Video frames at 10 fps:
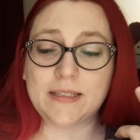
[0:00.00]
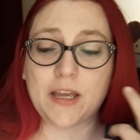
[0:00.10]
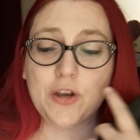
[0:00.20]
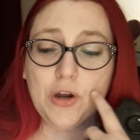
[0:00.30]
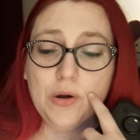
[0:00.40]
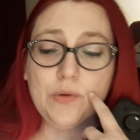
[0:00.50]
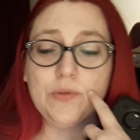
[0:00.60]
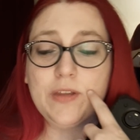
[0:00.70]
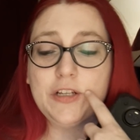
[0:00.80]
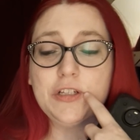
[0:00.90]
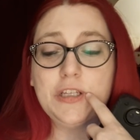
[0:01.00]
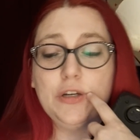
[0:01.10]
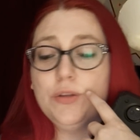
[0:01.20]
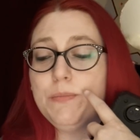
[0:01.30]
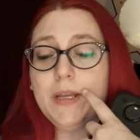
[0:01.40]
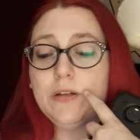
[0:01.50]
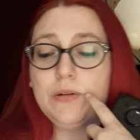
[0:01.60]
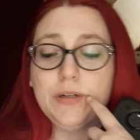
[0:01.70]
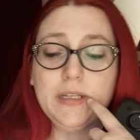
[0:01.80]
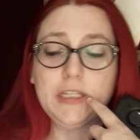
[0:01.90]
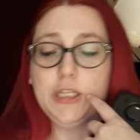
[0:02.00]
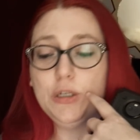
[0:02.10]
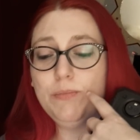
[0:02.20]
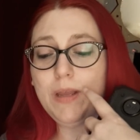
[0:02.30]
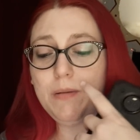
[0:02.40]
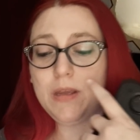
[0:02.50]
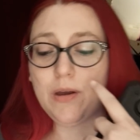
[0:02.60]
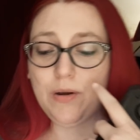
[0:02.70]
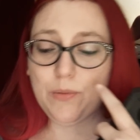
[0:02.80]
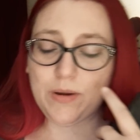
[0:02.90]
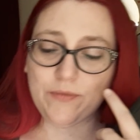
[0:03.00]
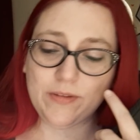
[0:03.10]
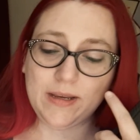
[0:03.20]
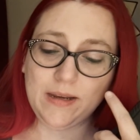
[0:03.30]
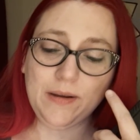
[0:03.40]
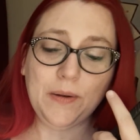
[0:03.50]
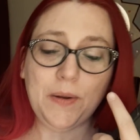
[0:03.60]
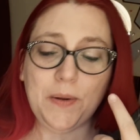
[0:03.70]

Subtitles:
said, oh, they just killed the Mandalorian. They killed Baby Yoda, whatever they did.